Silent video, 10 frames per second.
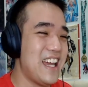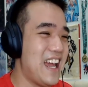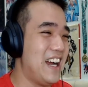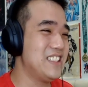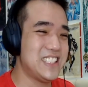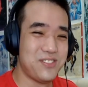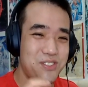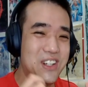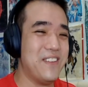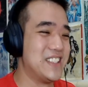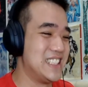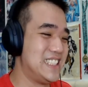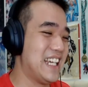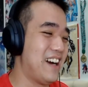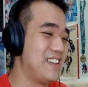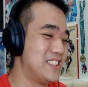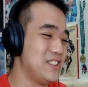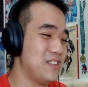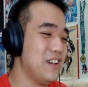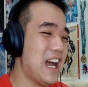And I just really want to see how these
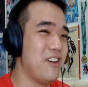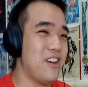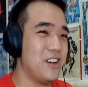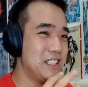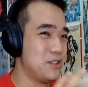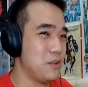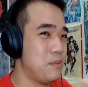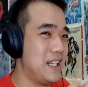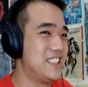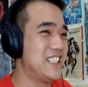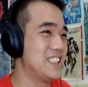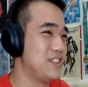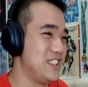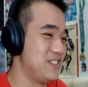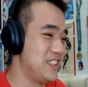two, how long these two play chess for each,